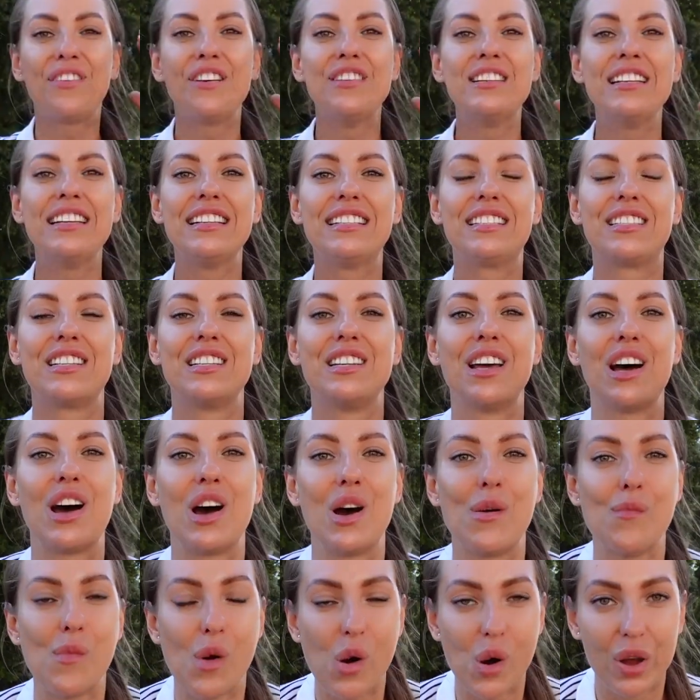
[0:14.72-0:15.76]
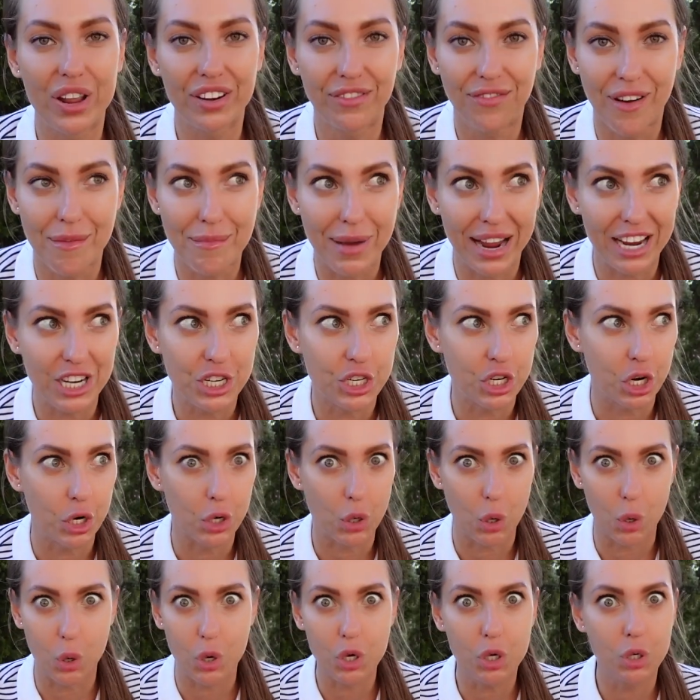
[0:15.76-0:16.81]
you need to know more information
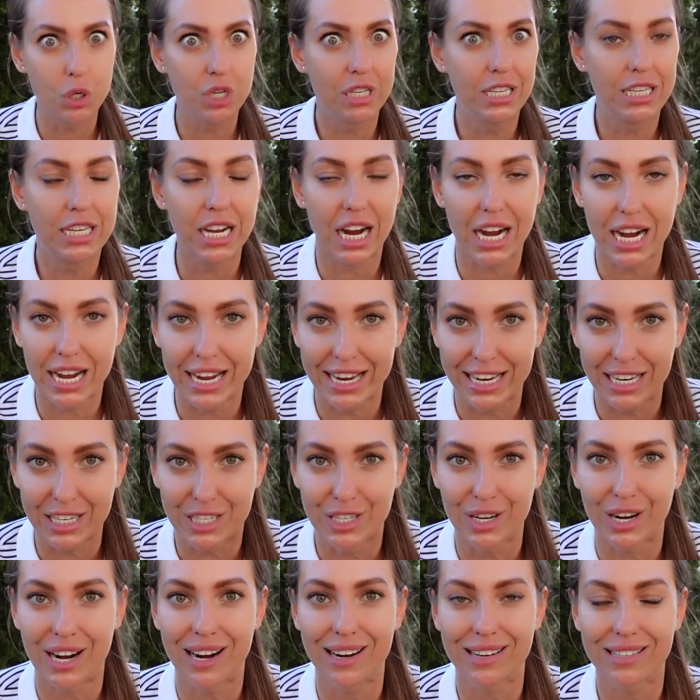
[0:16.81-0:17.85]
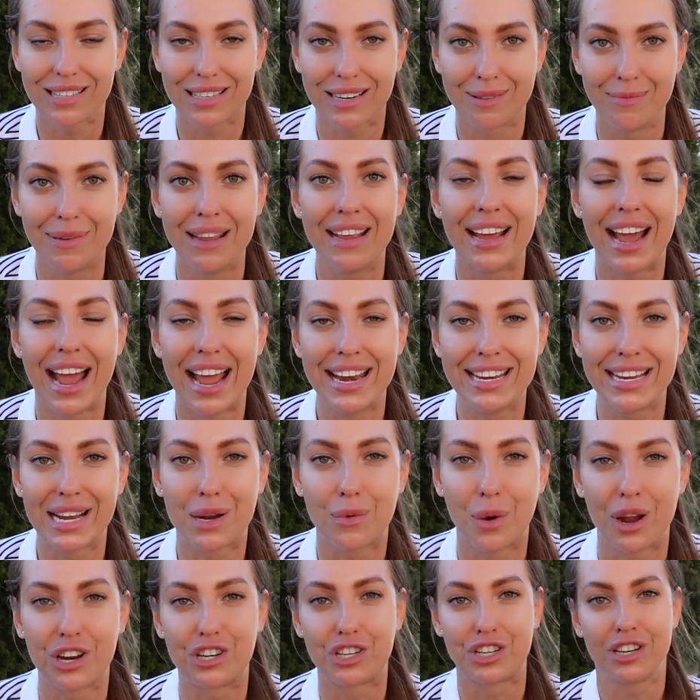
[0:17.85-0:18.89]
or you're dying to ask me any
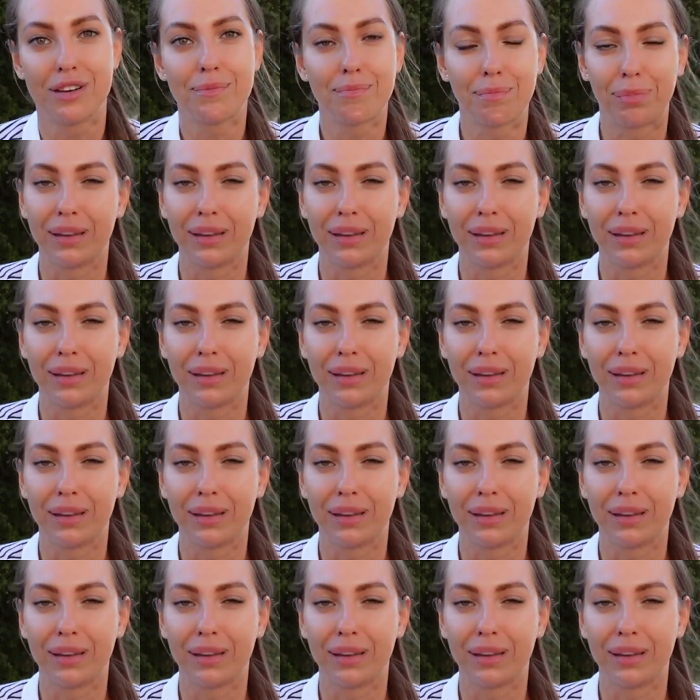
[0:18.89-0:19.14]
question,